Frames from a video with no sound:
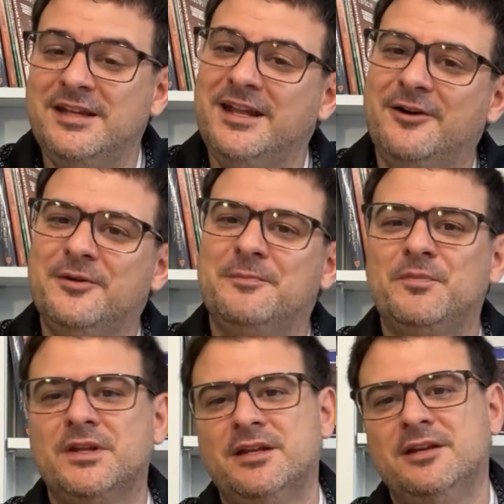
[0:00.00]
Now,
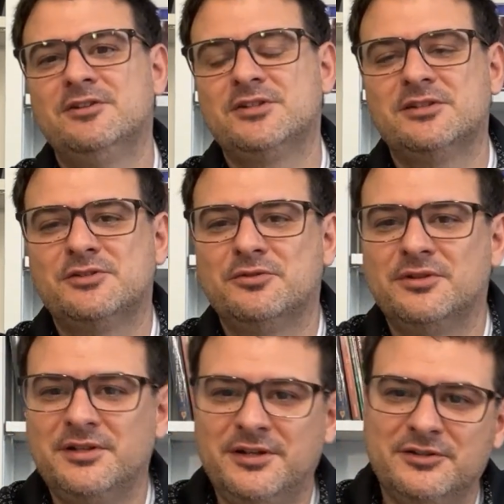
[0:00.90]
here's
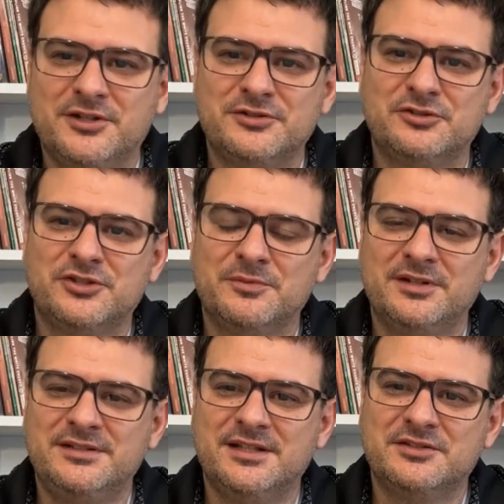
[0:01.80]
also
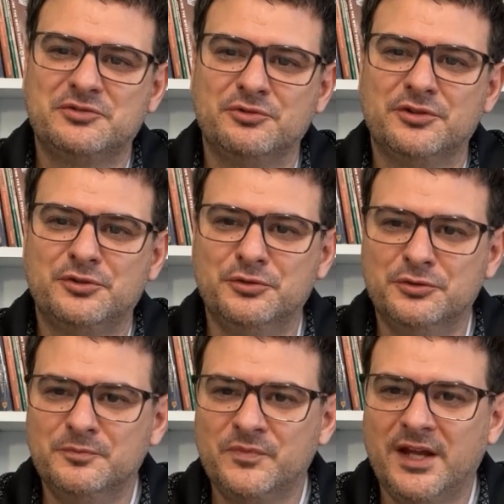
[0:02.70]
something he says that's really
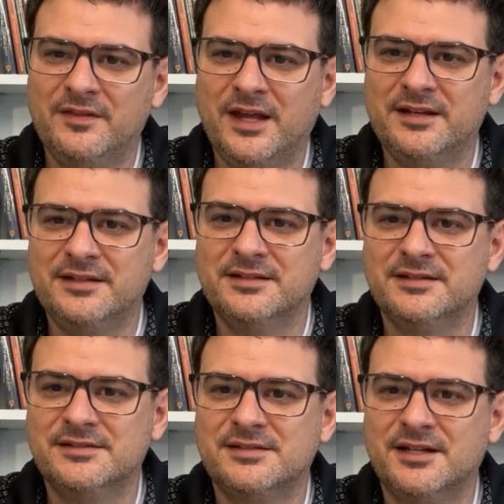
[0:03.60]
cool, and that
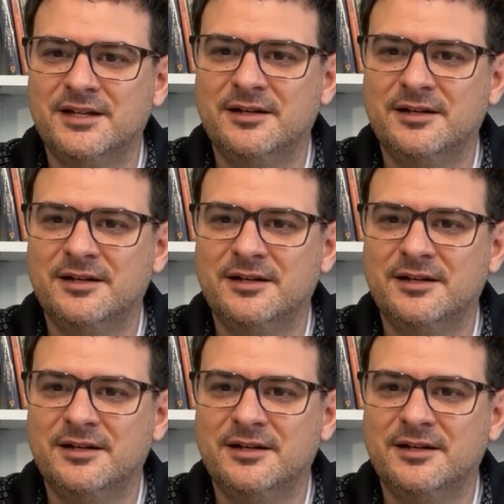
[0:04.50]
is